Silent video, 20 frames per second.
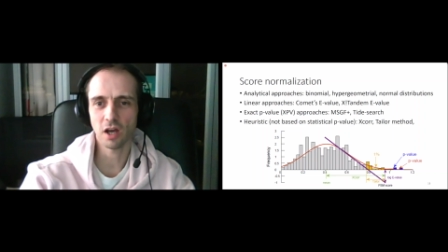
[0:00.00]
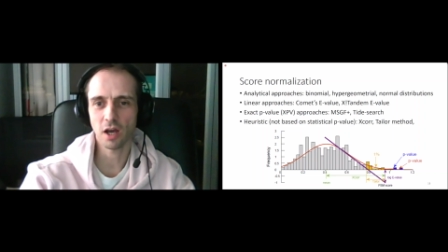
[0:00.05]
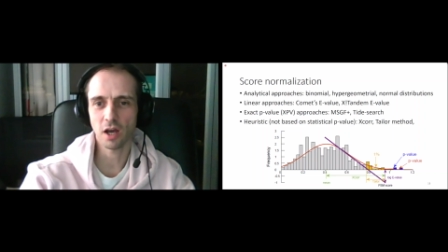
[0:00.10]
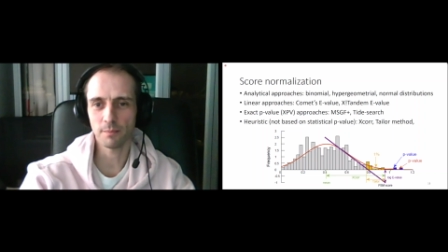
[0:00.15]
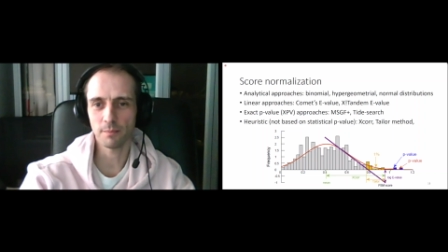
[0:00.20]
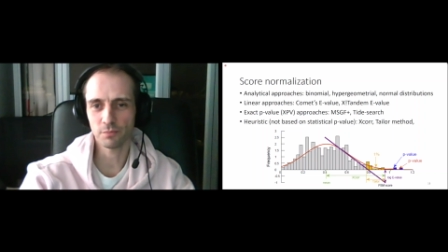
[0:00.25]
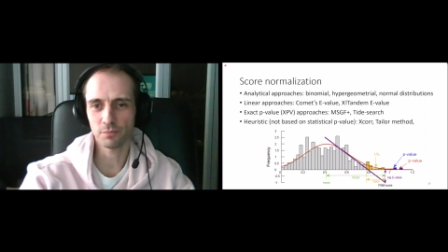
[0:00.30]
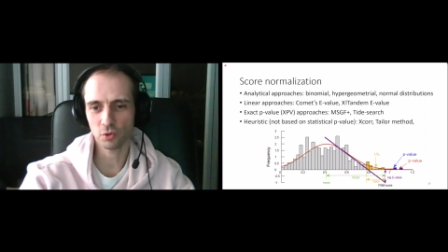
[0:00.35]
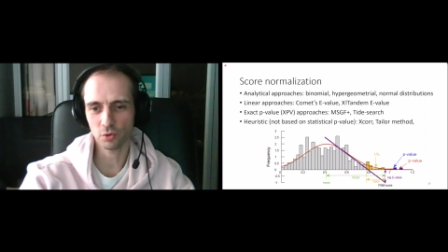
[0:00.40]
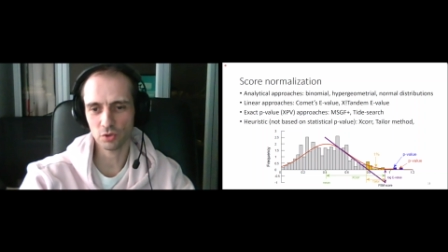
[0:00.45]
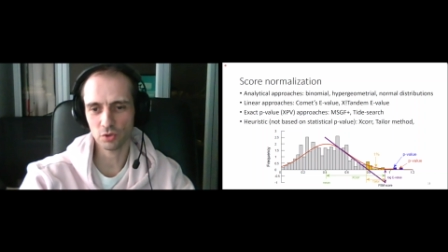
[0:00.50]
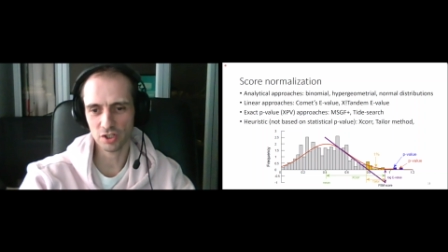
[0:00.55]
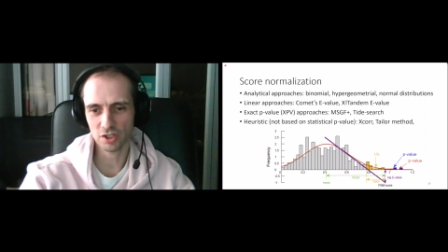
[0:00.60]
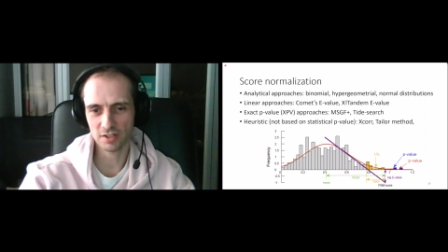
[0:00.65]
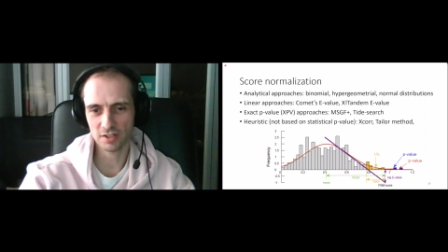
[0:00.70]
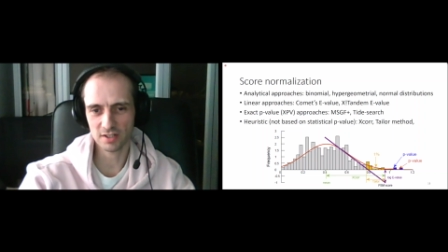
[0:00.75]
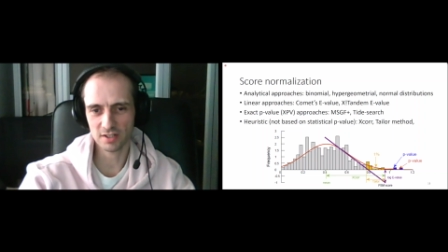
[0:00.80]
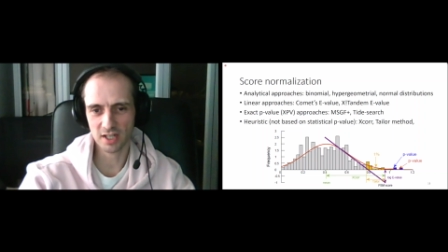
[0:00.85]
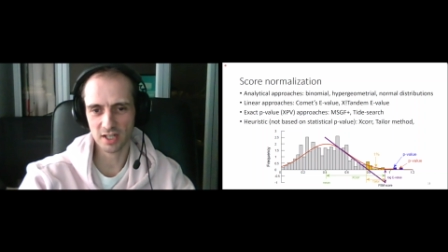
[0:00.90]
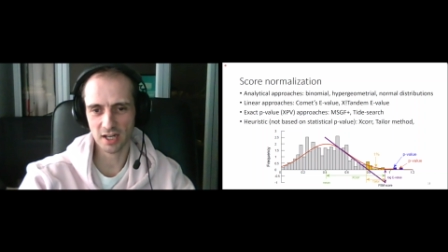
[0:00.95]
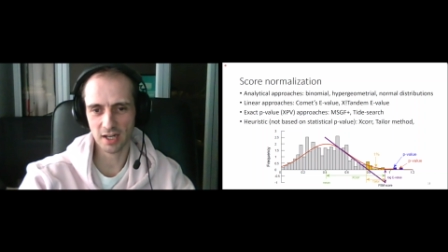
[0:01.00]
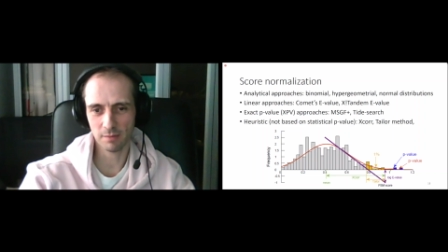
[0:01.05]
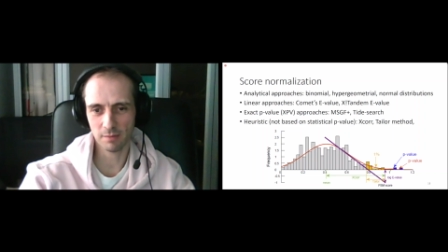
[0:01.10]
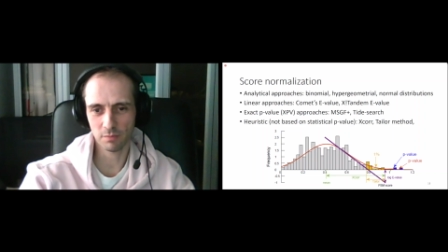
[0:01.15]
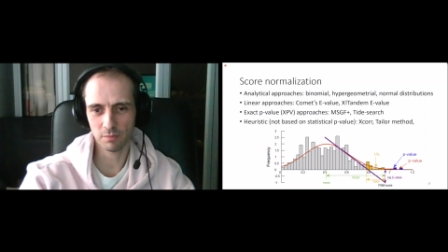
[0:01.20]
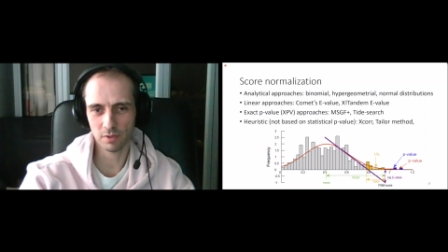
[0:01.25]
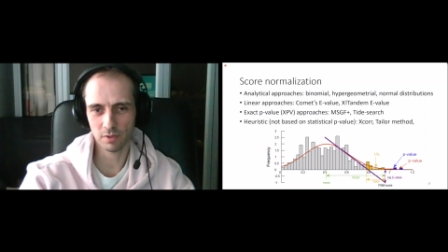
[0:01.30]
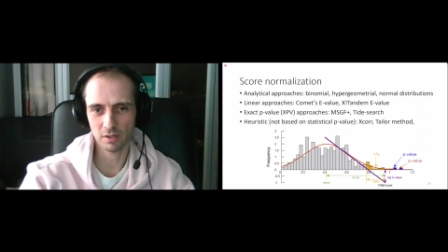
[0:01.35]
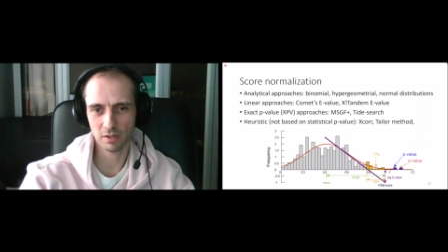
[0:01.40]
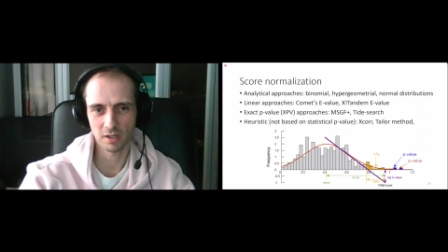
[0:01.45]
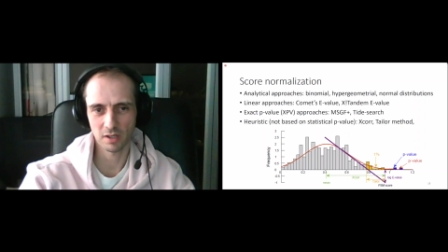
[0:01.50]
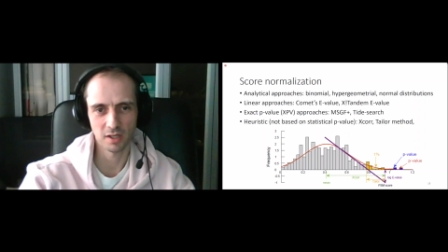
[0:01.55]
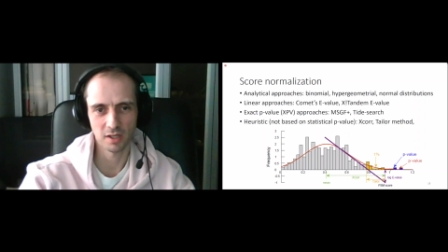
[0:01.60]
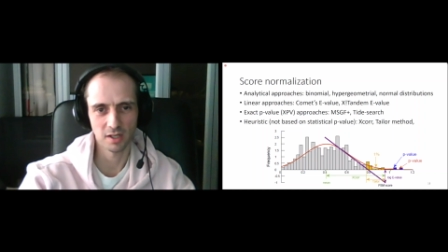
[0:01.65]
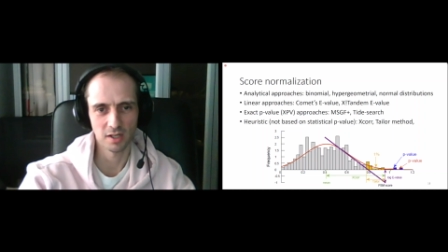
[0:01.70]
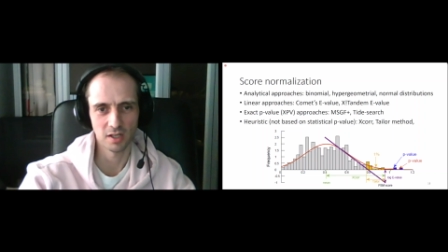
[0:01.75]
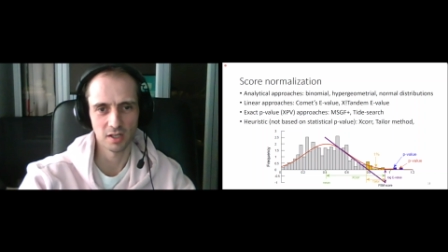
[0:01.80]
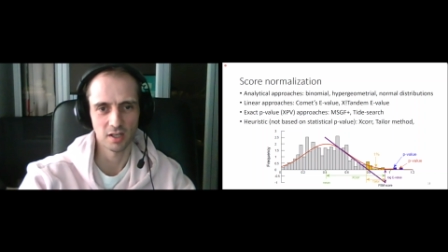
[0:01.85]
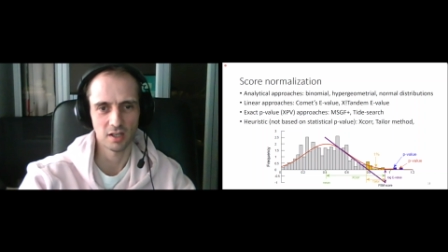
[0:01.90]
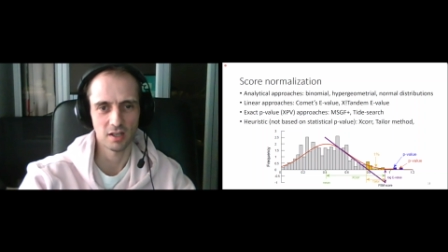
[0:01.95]
approaches came
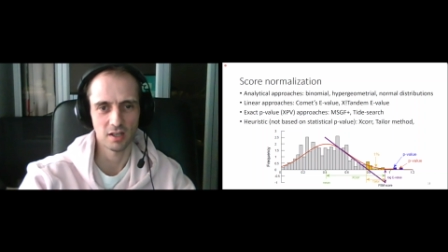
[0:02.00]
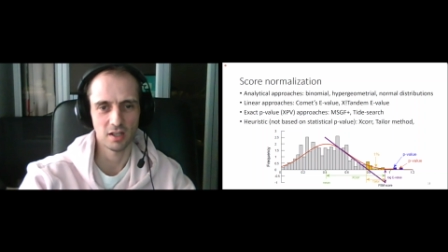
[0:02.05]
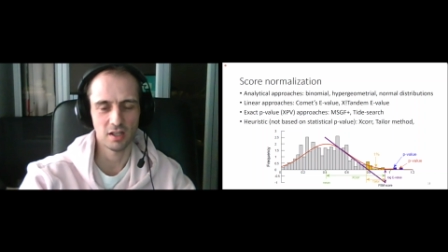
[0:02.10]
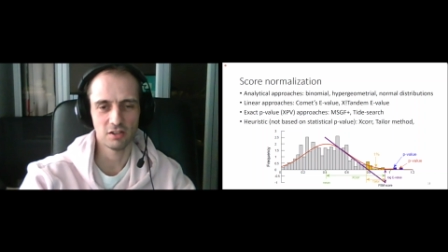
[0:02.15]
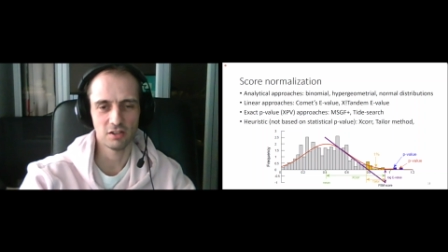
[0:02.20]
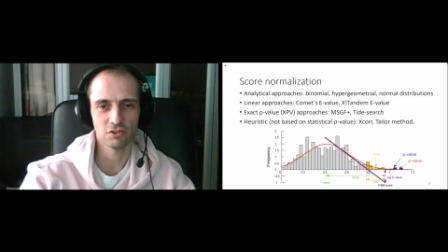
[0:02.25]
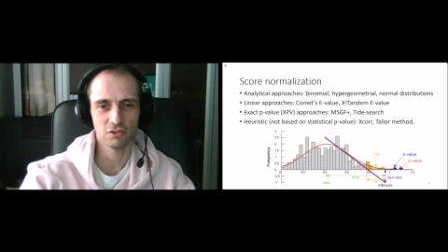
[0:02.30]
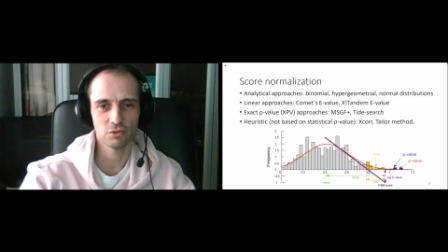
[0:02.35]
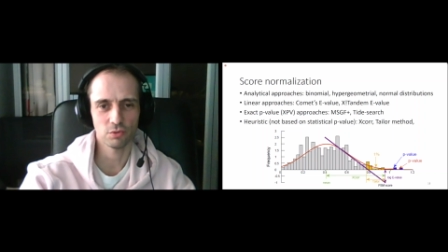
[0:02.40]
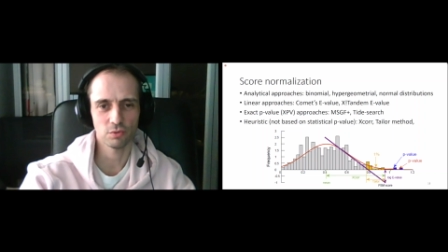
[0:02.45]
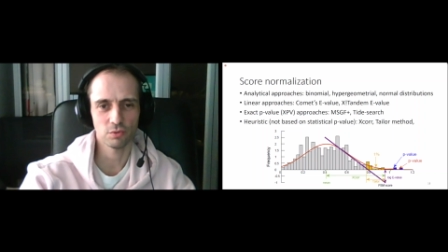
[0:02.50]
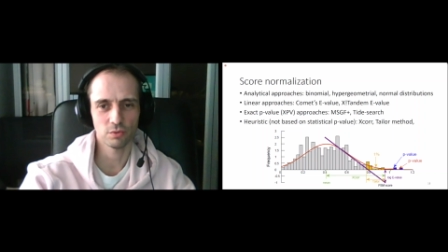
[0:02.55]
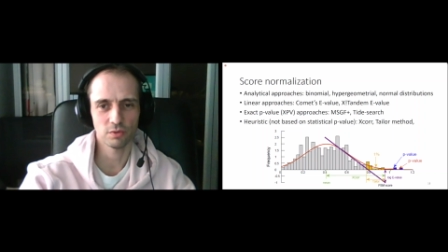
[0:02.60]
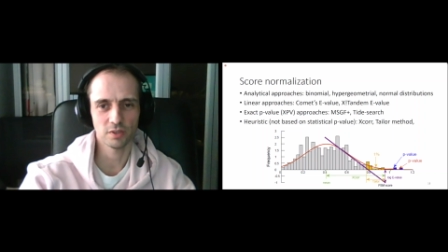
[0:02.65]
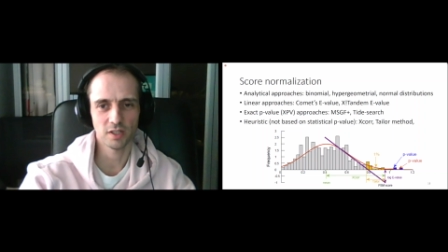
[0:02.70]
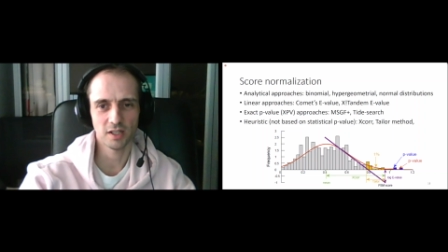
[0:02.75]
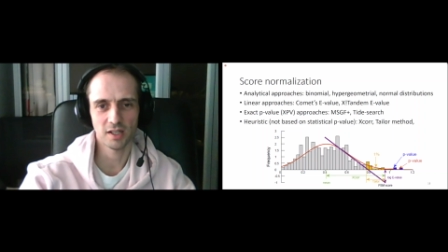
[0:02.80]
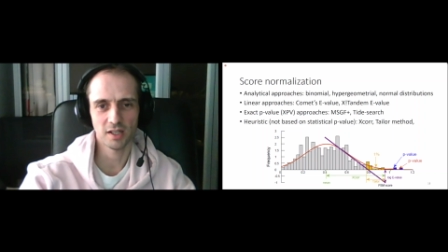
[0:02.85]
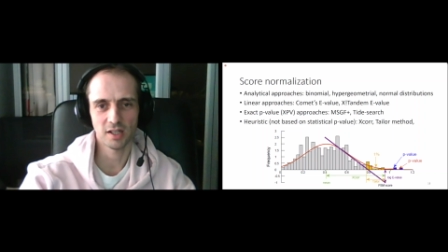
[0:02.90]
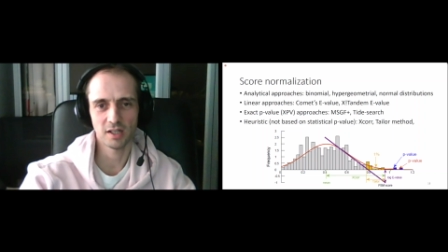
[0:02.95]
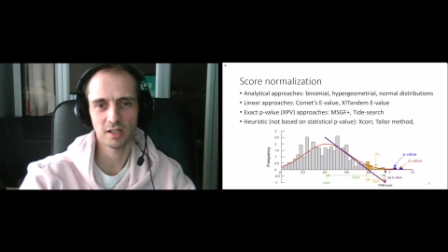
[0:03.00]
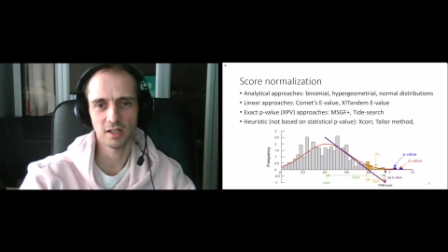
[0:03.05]
into the